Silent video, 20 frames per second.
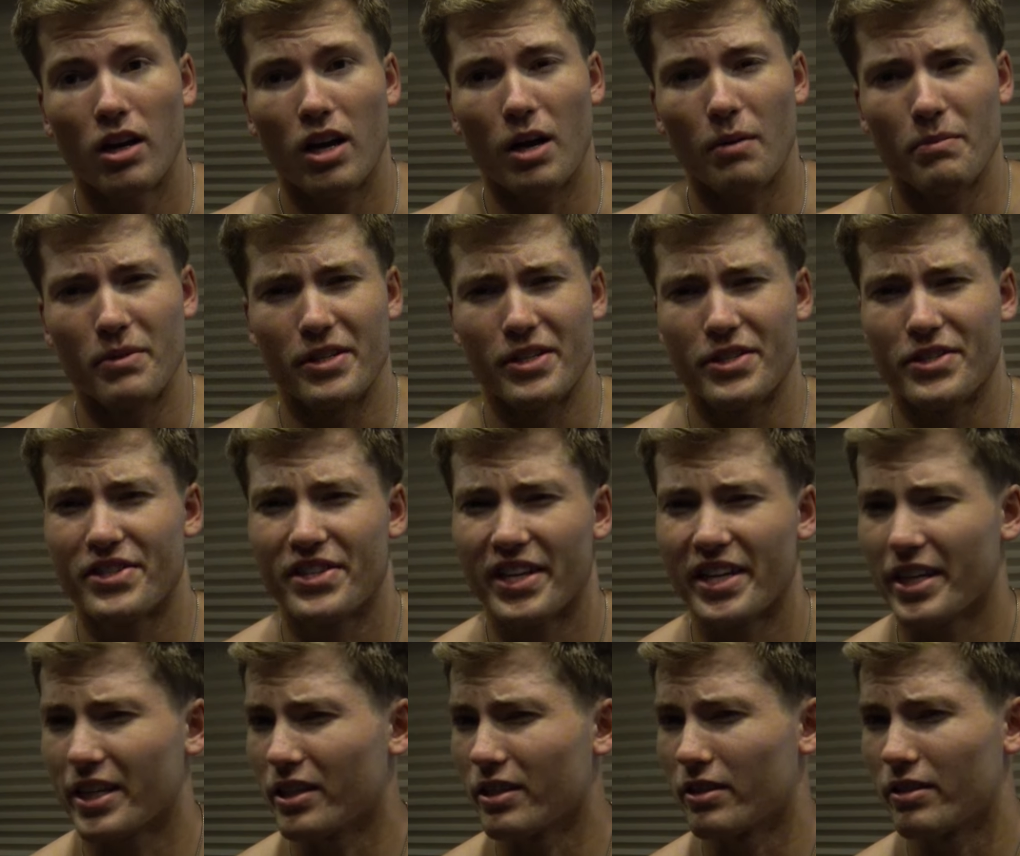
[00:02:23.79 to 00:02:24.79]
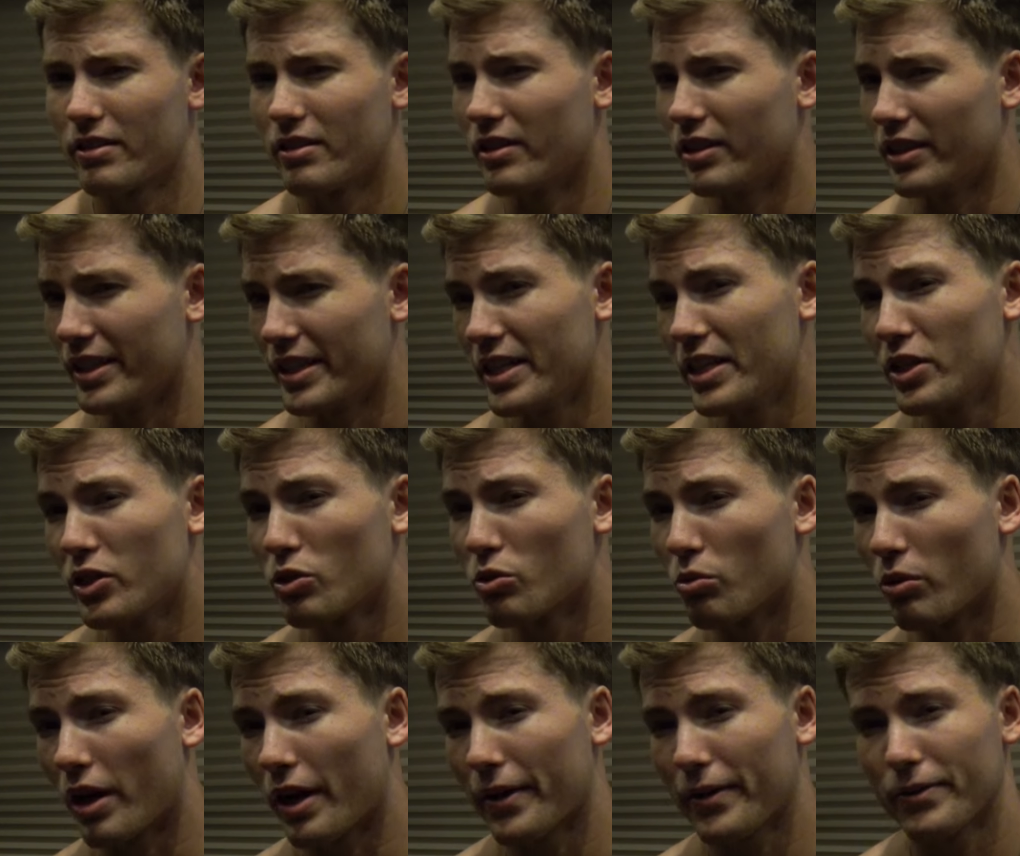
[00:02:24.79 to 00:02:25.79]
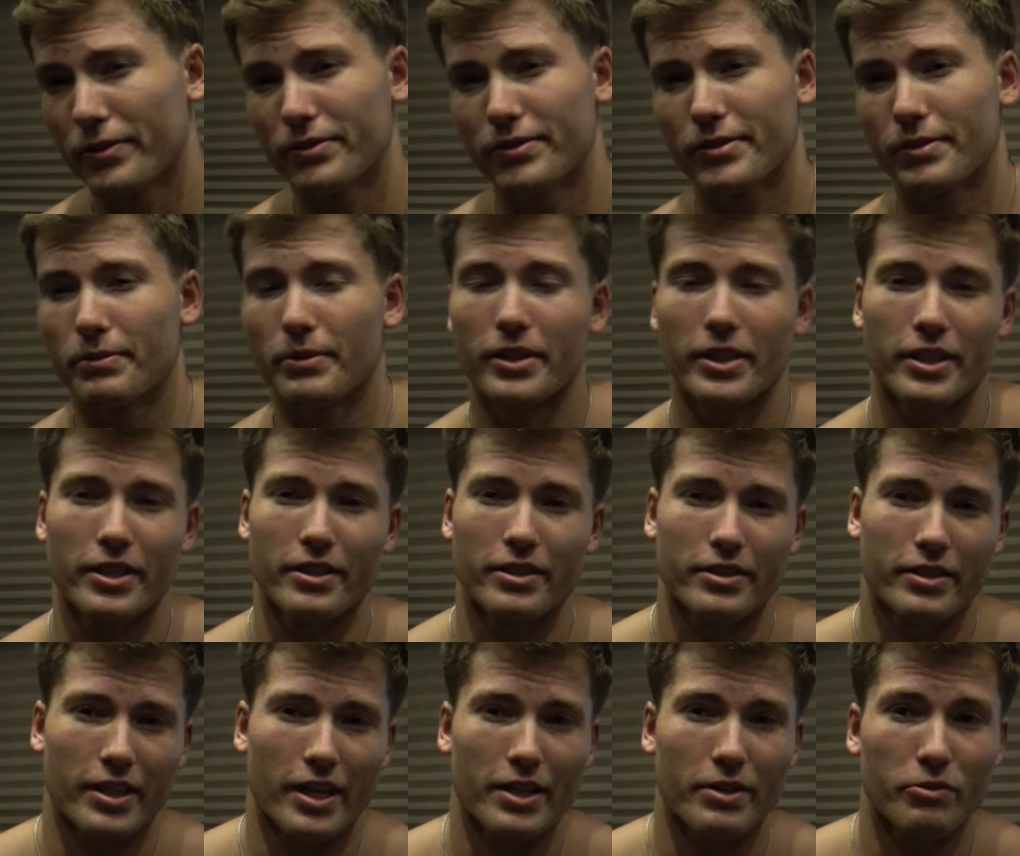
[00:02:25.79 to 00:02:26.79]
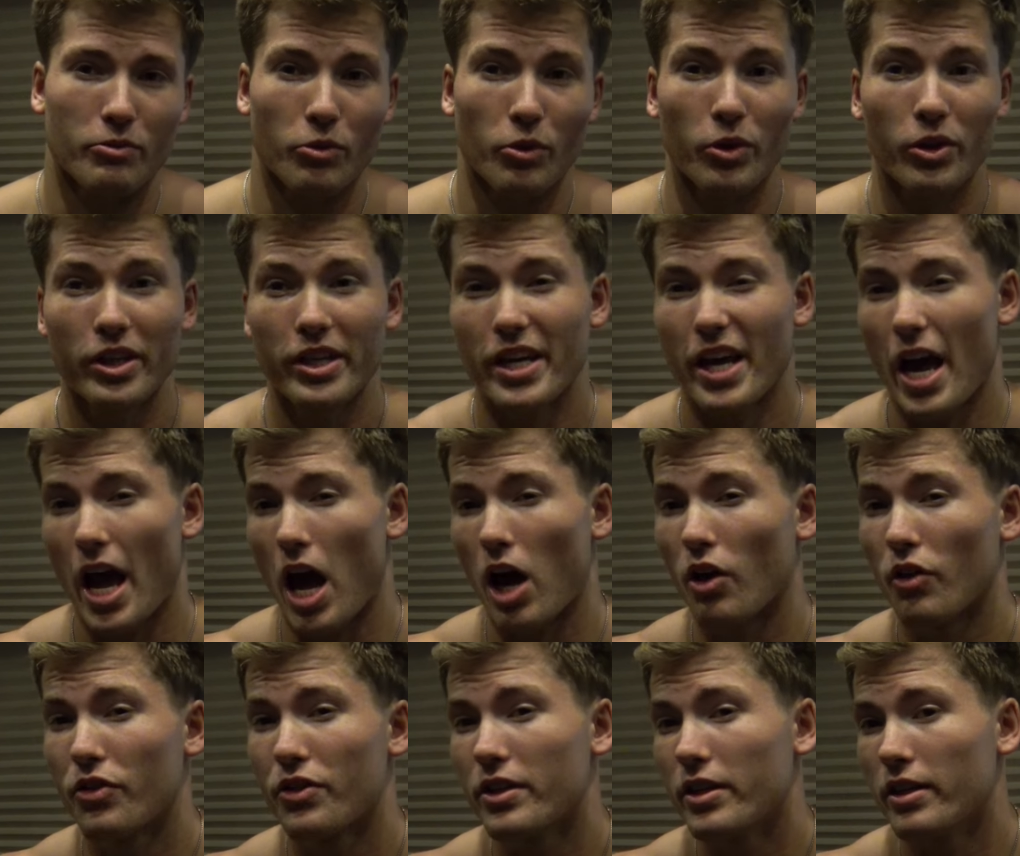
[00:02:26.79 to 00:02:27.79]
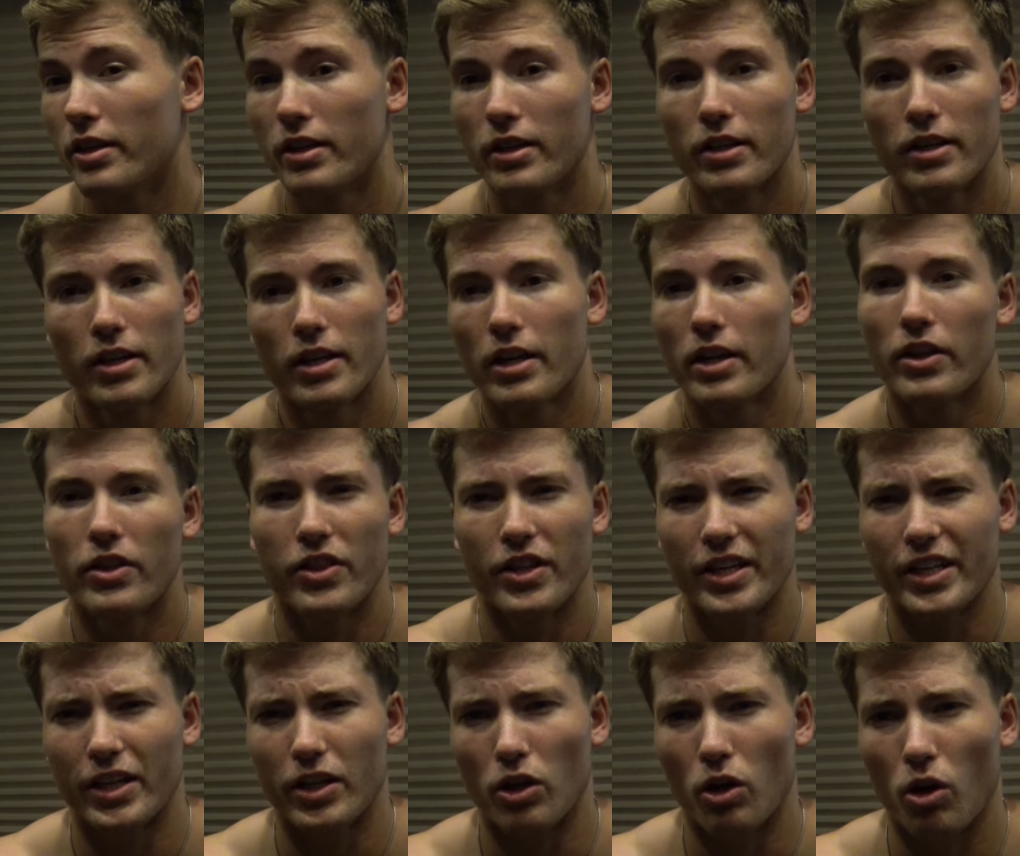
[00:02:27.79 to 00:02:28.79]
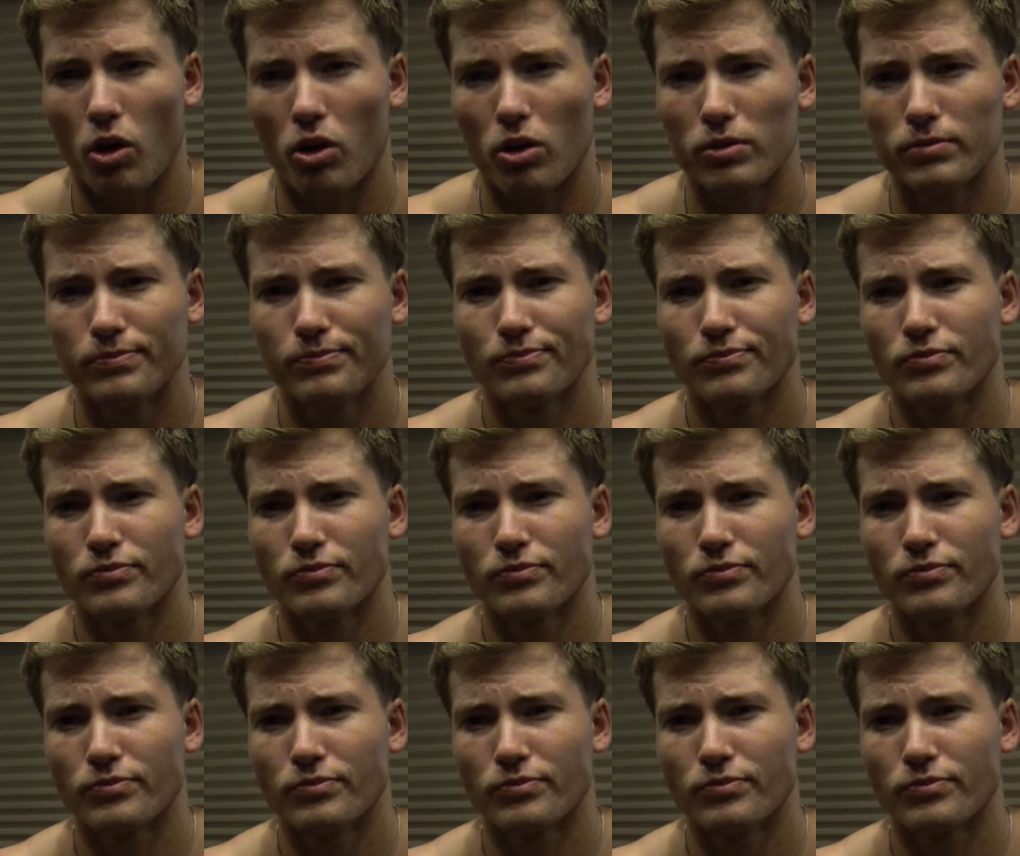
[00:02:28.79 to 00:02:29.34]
I mean, staying lean year-round, is that really a healthy thing at all?